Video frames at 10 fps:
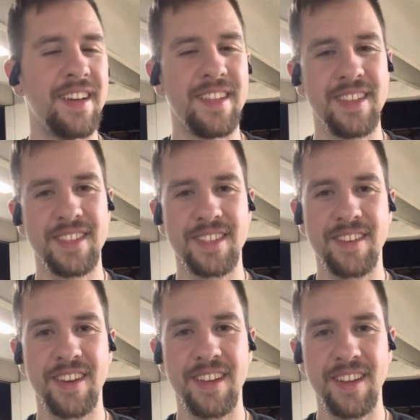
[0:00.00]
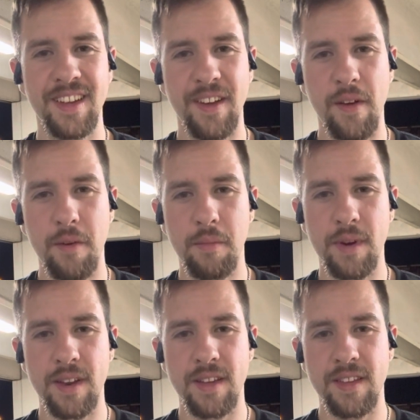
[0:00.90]
That's great. But,
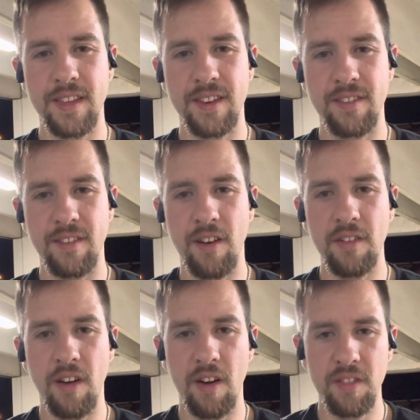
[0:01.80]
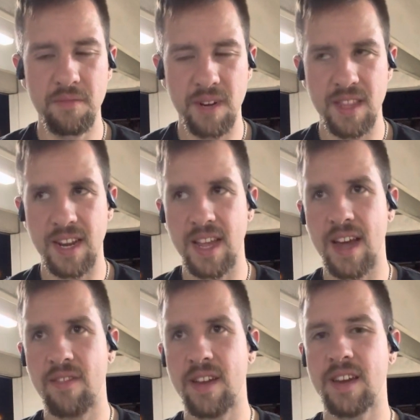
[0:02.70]
all the money that I got
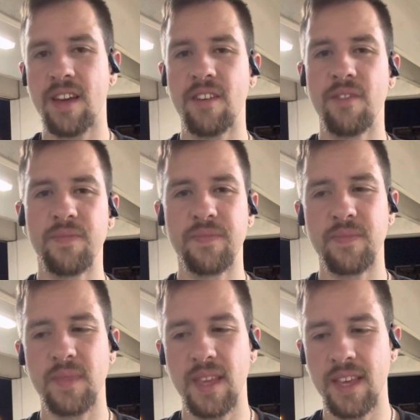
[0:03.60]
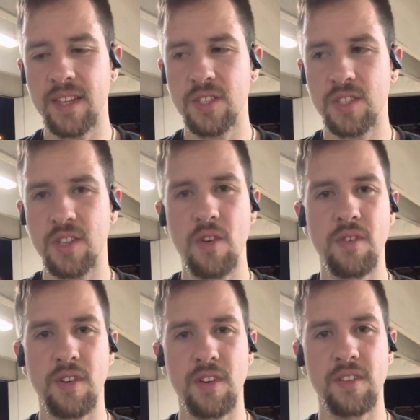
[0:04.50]
right now, it can just go to
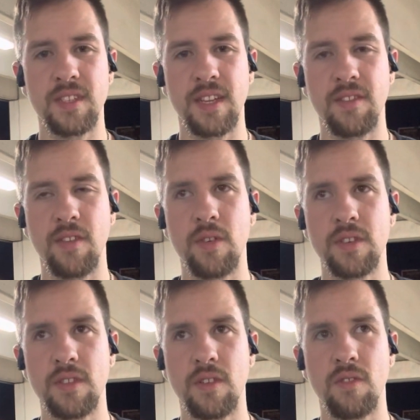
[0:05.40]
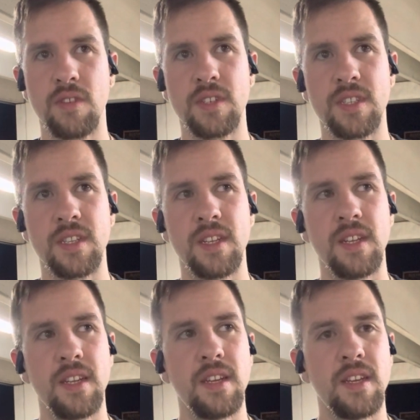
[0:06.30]
her instead of going to the courts.
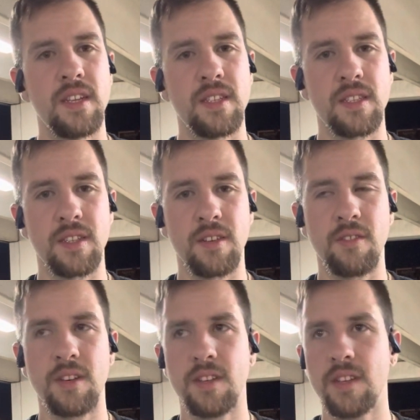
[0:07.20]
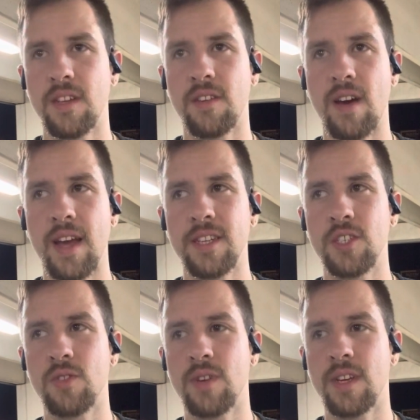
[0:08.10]
So, I
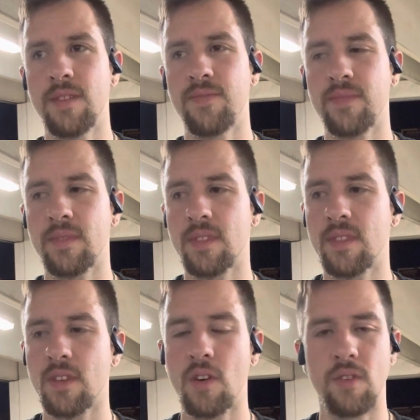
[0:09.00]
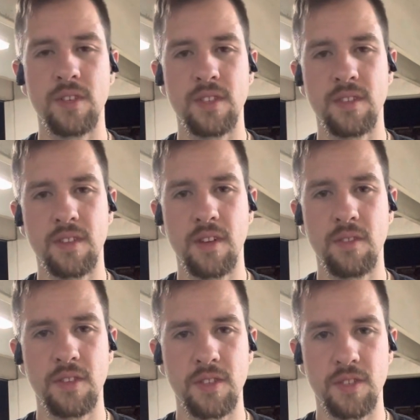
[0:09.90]
enjoy going
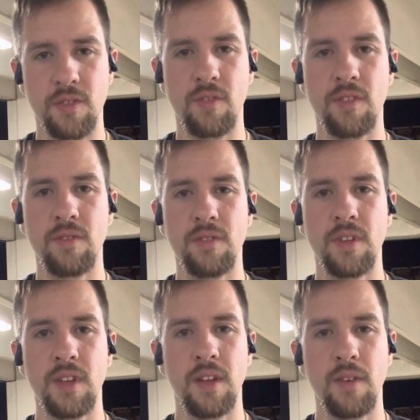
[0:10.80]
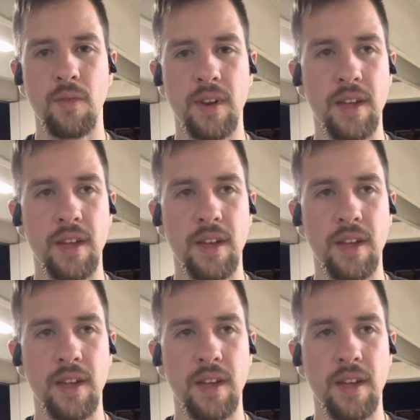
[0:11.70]
to the store when